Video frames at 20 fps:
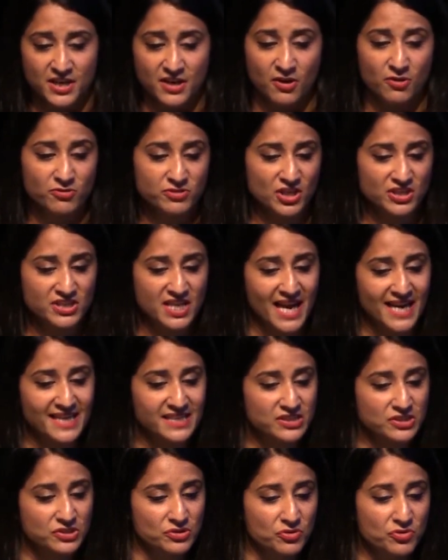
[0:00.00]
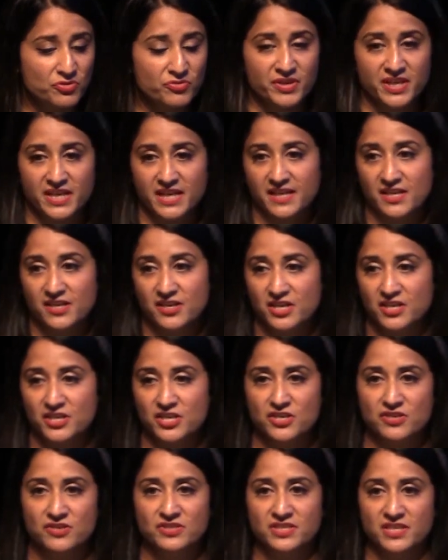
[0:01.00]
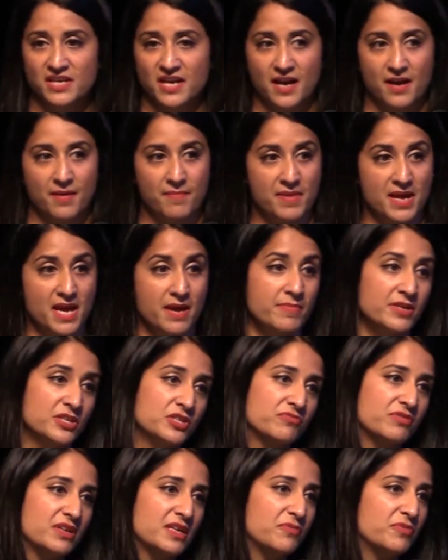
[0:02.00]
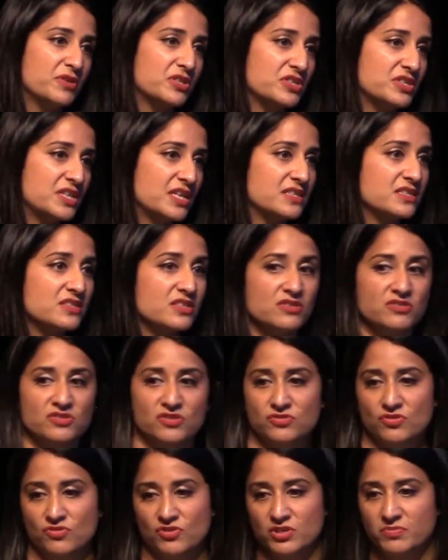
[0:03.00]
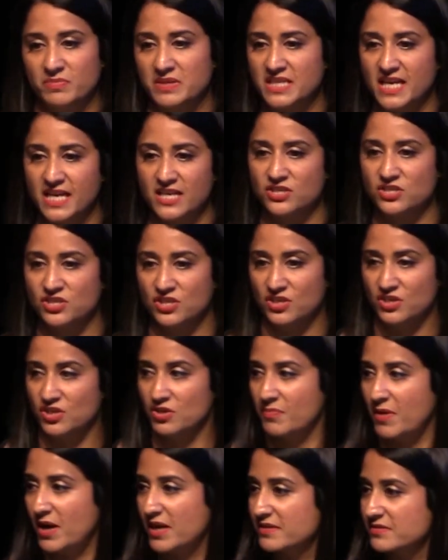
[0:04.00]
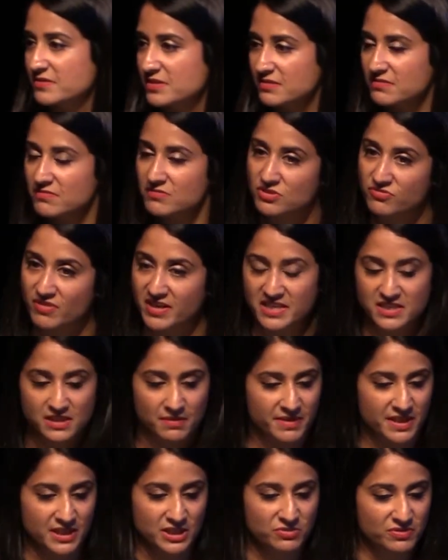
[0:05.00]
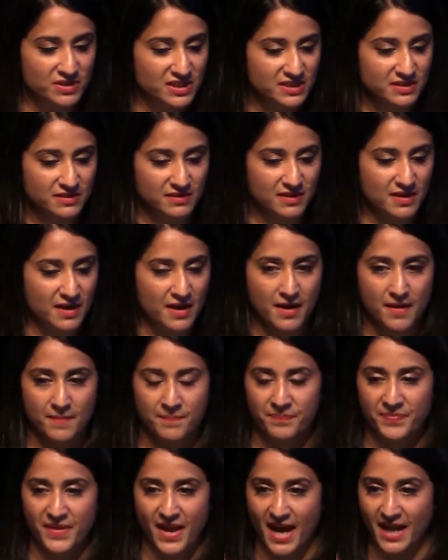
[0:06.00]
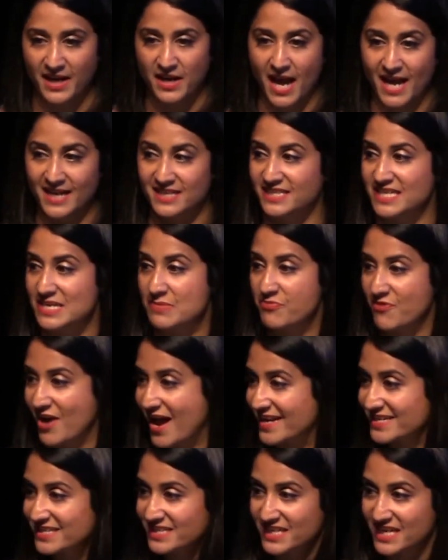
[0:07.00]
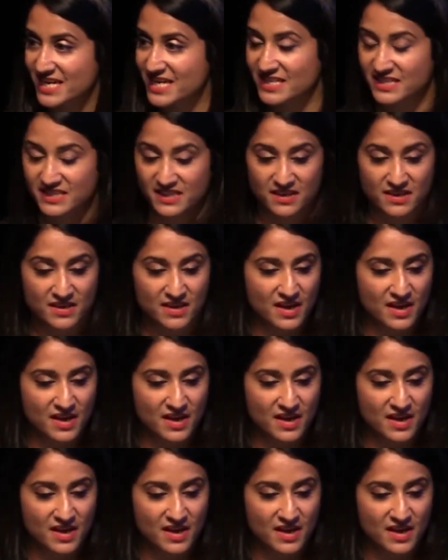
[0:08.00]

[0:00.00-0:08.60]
Also, tell a story. You can use imagery which doesn't use your documentation. You might shrink something to us and debrand it.